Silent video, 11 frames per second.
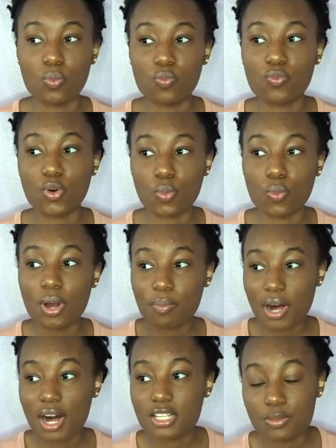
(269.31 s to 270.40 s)
For what
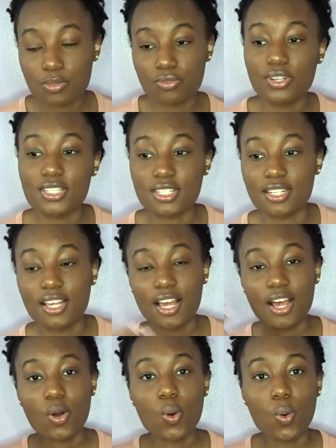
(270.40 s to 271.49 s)
possible reason
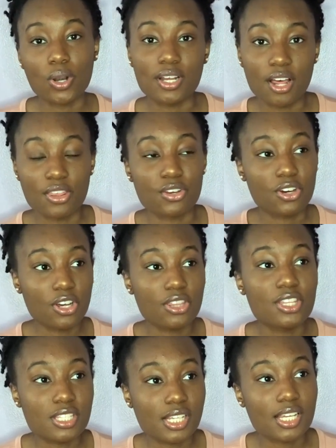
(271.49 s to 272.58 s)
or the other could
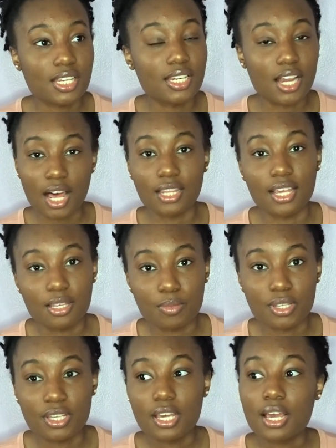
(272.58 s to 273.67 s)
this lady not like
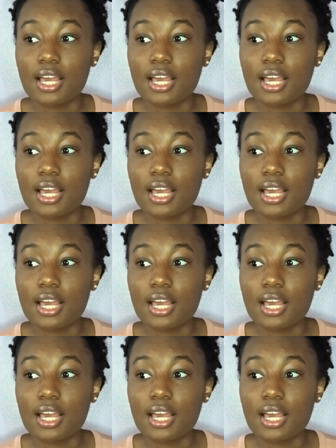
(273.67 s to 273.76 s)
me?